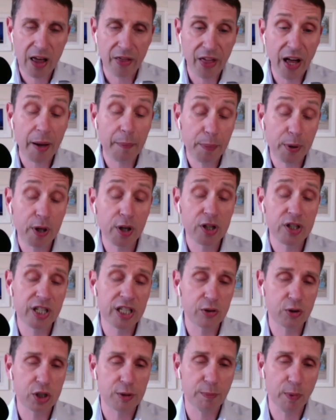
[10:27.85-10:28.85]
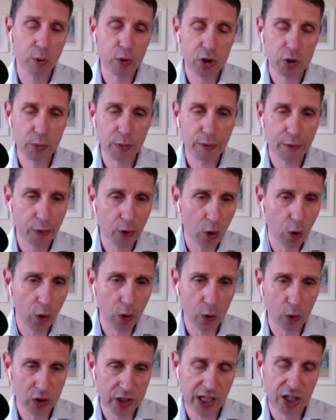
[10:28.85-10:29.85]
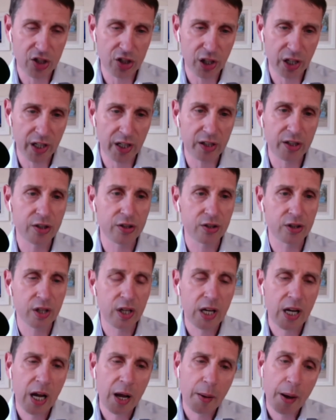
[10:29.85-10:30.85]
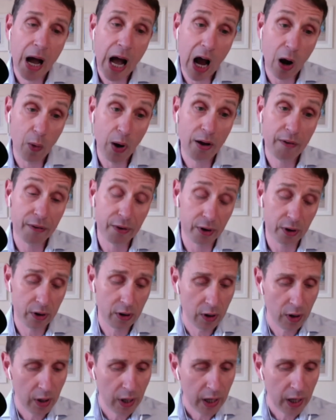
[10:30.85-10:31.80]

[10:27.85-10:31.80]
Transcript: That person is responsible for all those engineers. However,